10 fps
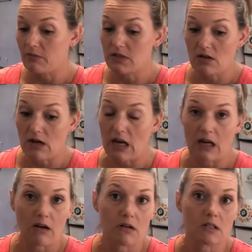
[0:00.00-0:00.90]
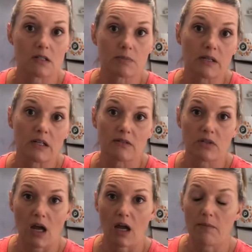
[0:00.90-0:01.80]
so 8 hours is plenty of
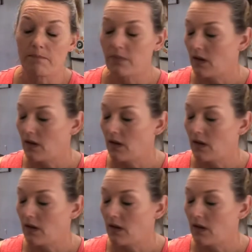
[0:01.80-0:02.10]
time.